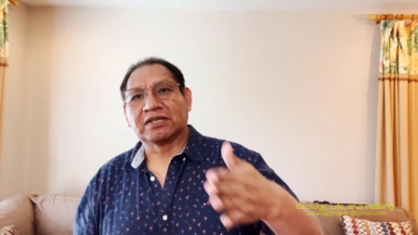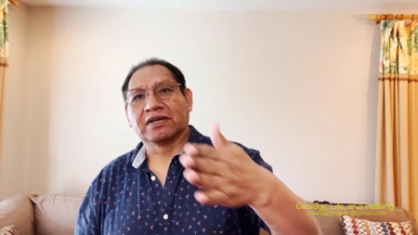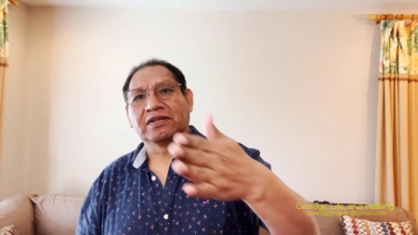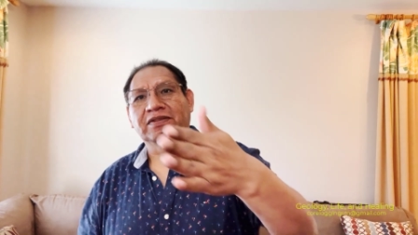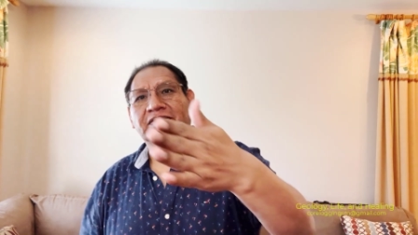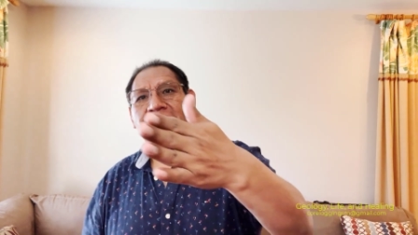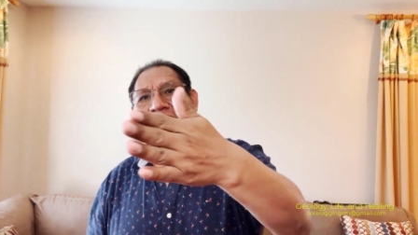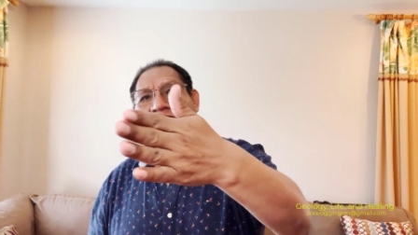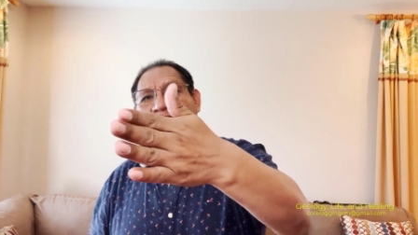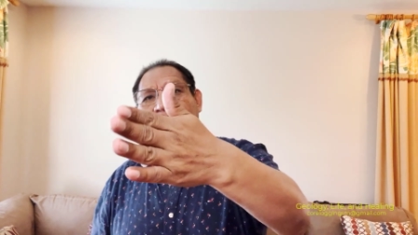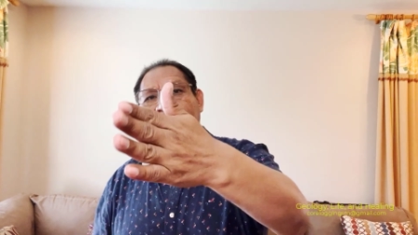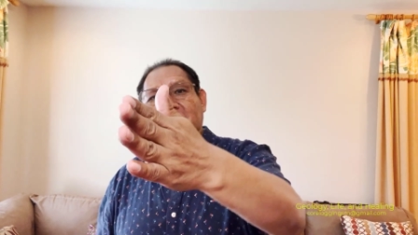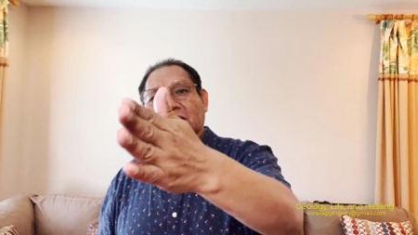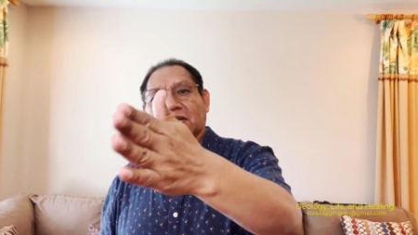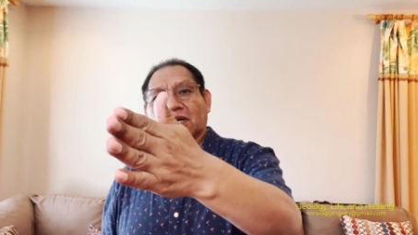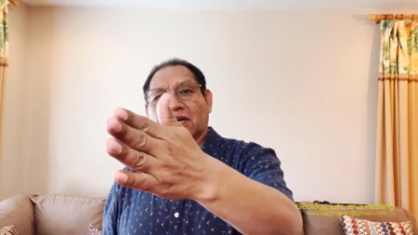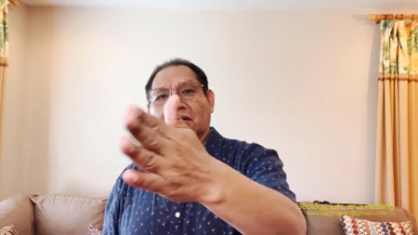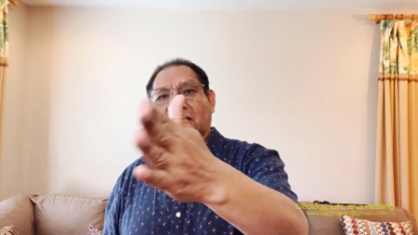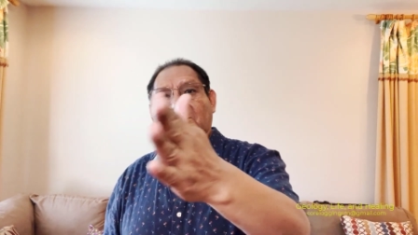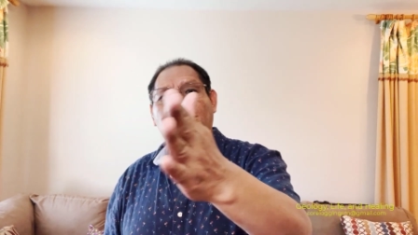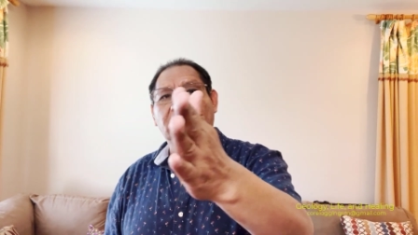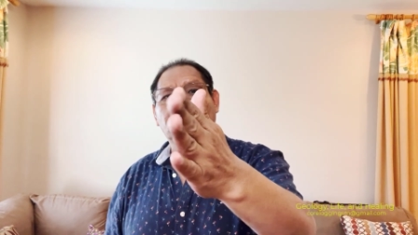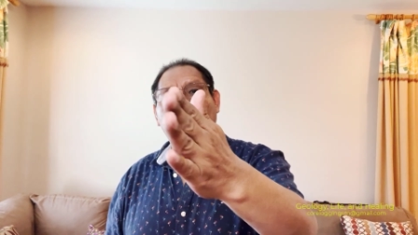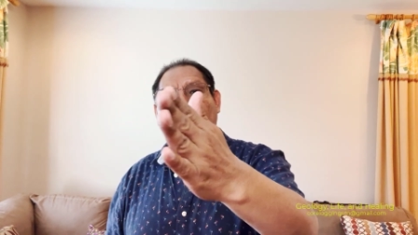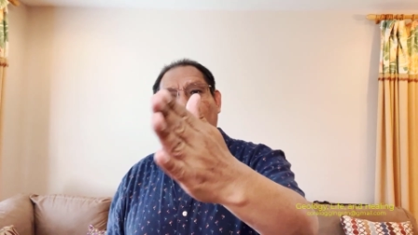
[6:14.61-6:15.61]

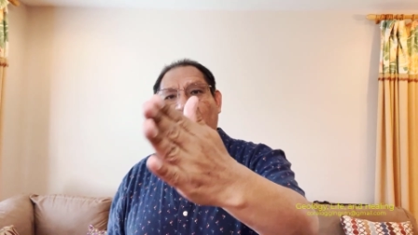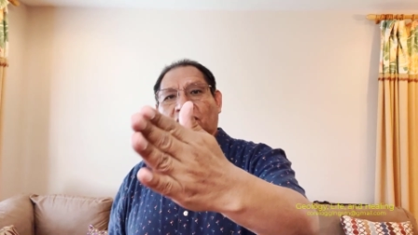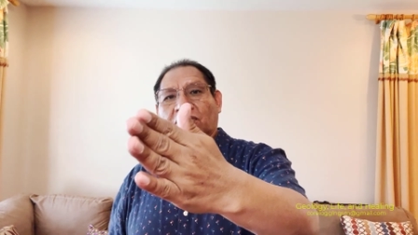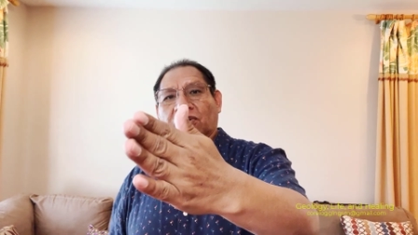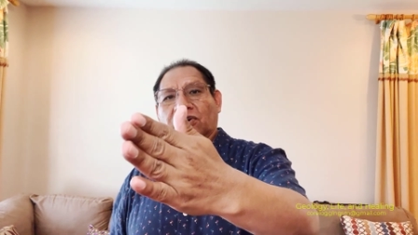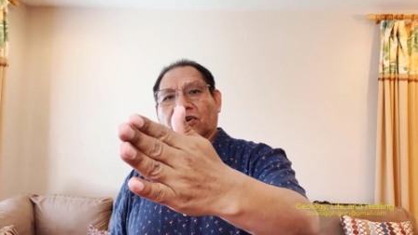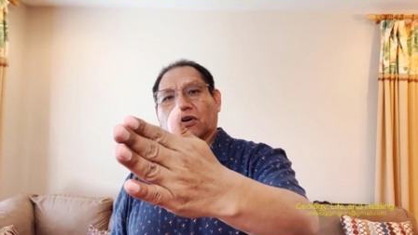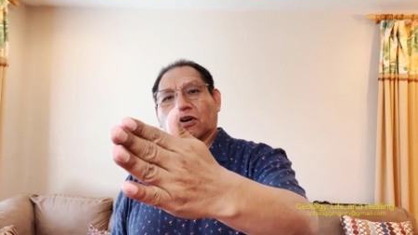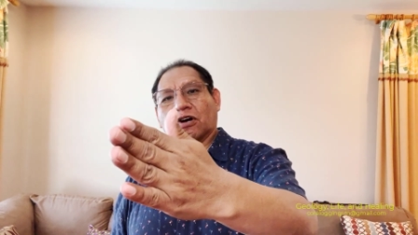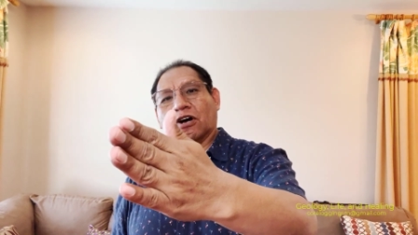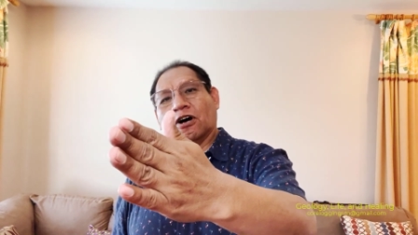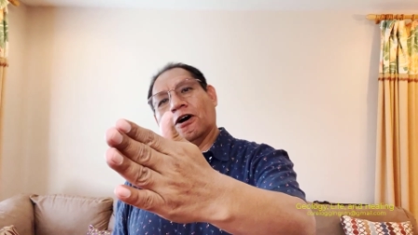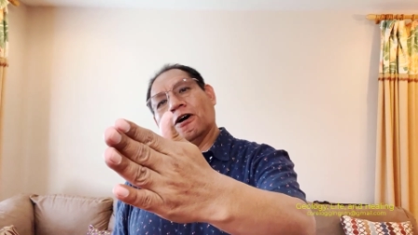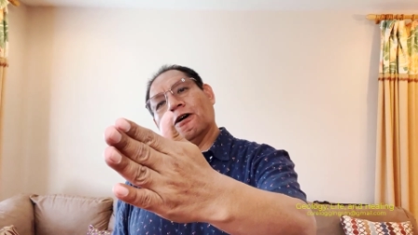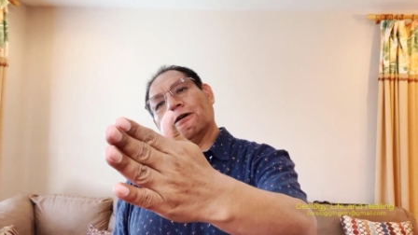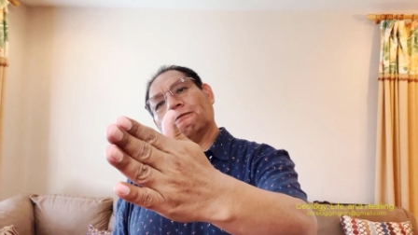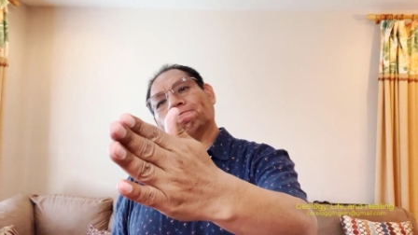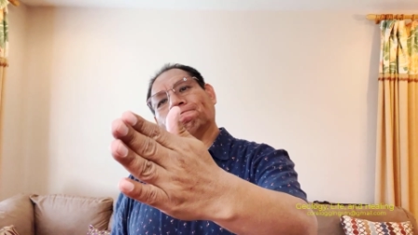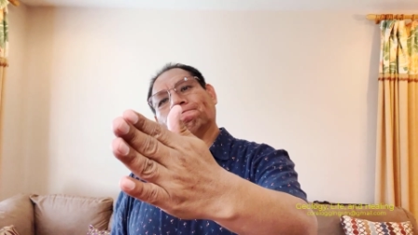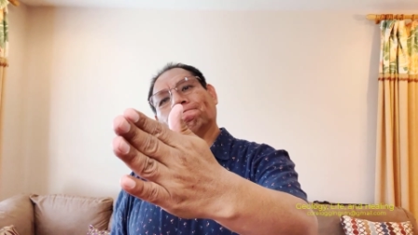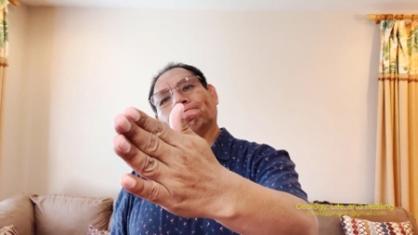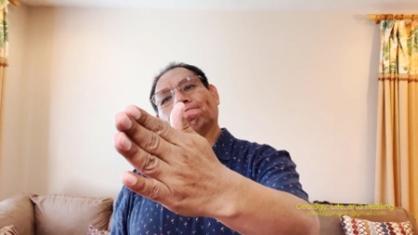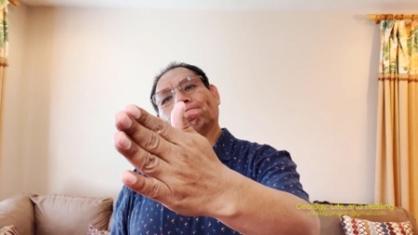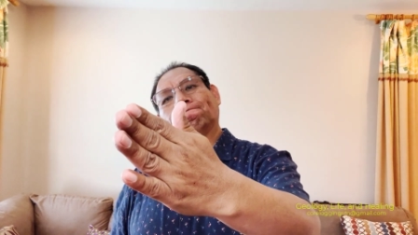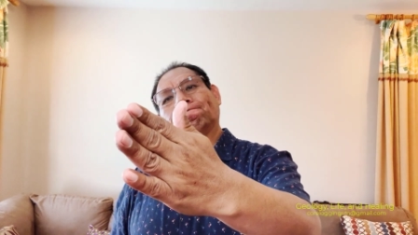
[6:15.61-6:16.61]
a
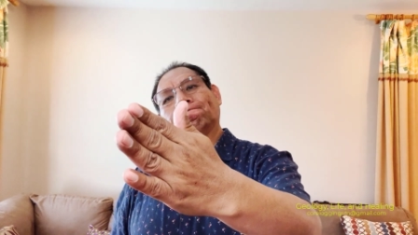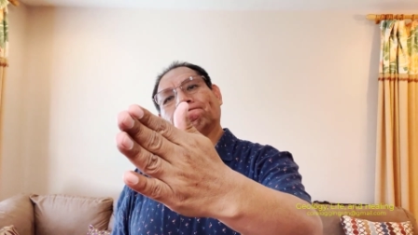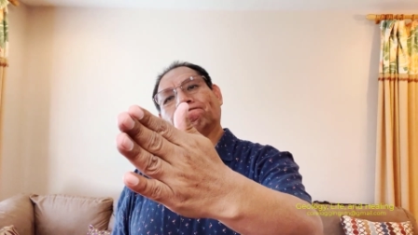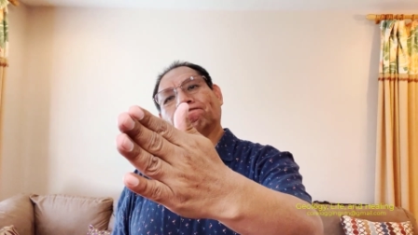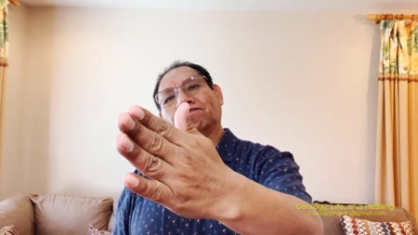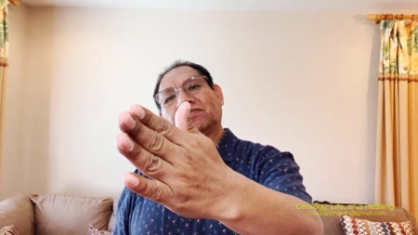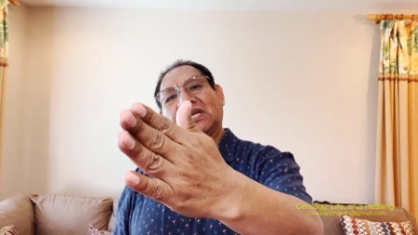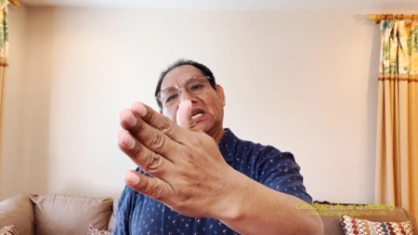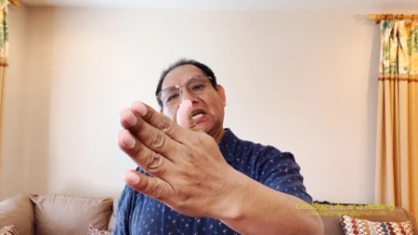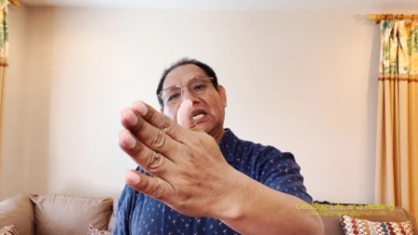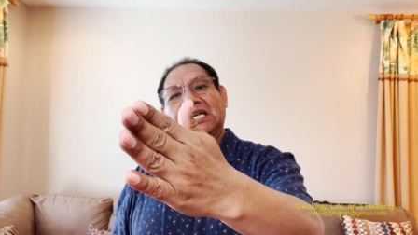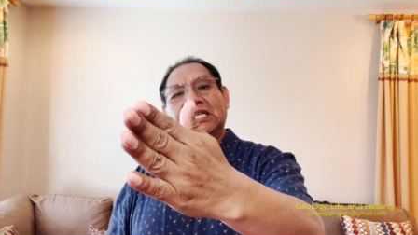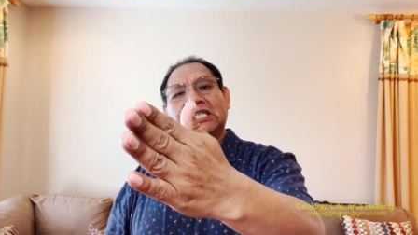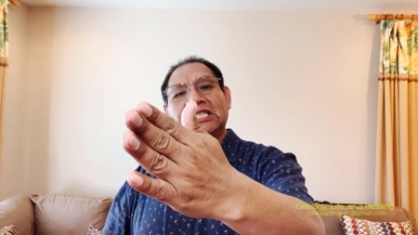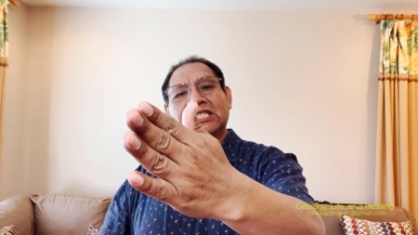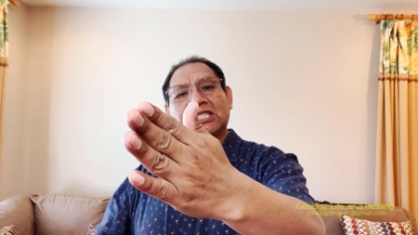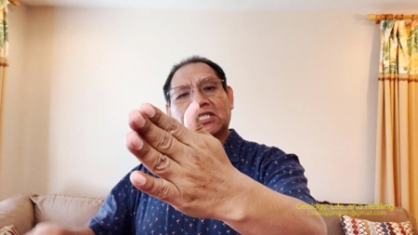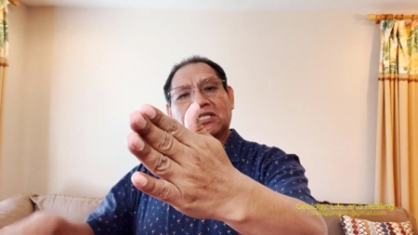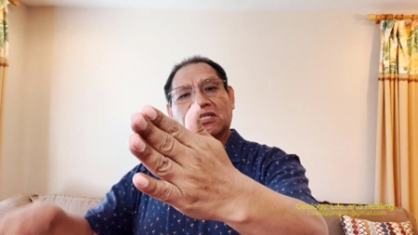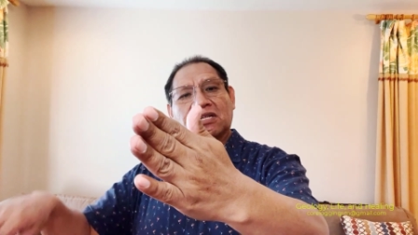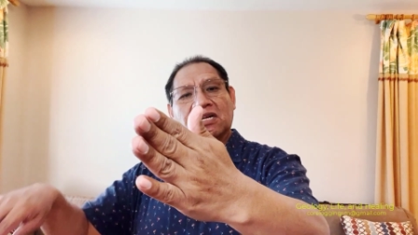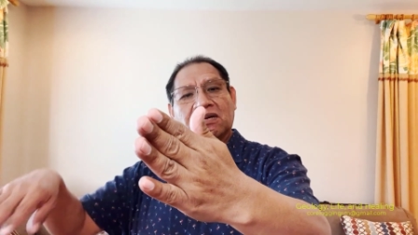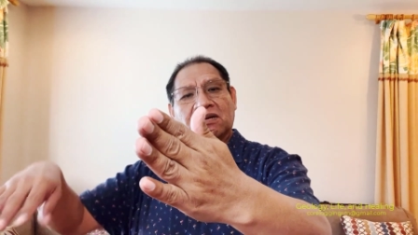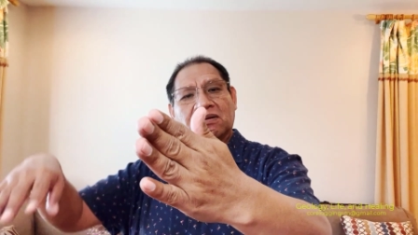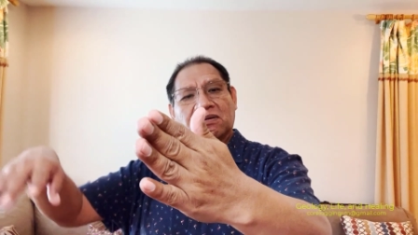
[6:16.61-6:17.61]

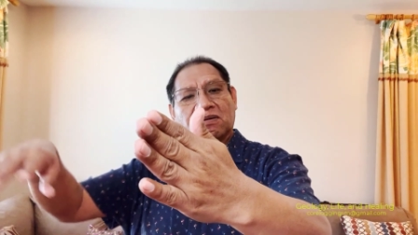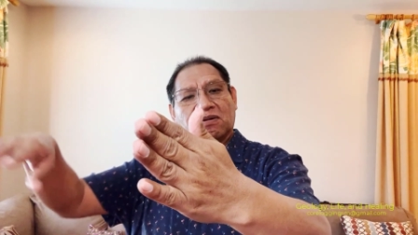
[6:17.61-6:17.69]
northeast